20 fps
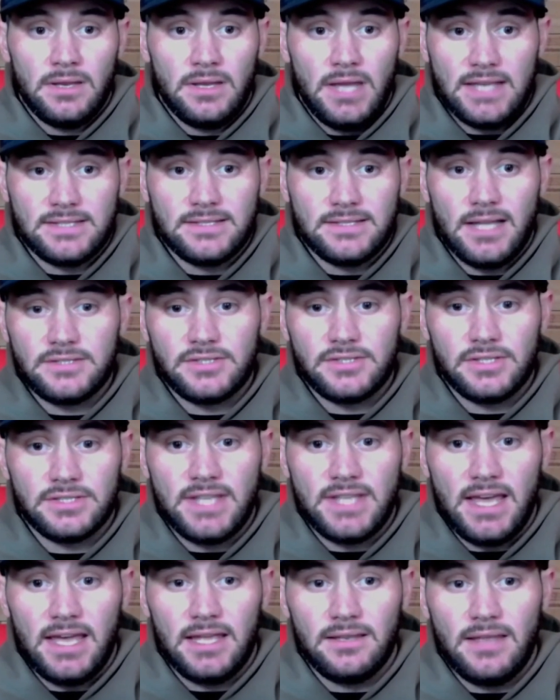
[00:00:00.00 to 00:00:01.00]
it's not just
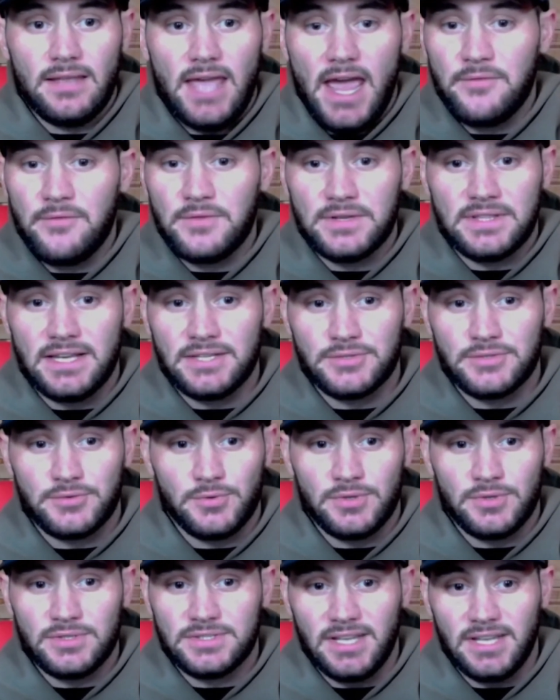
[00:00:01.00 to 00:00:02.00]
that everything's
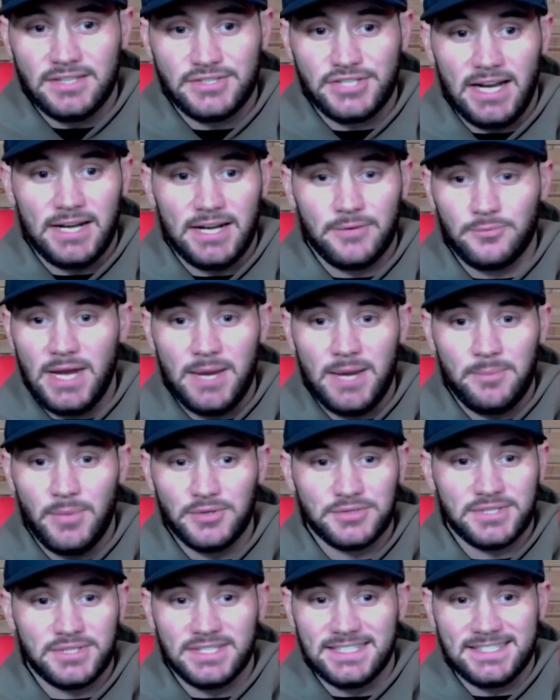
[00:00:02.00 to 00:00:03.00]
sunshine and
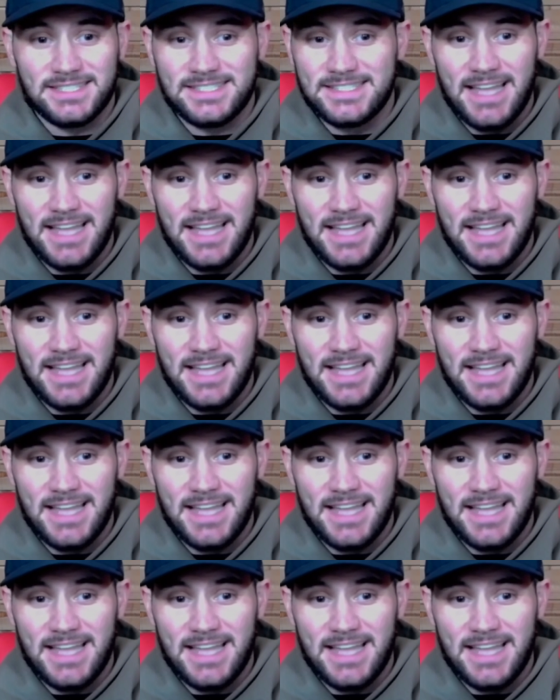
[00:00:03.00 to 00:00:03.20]
rainbows because it's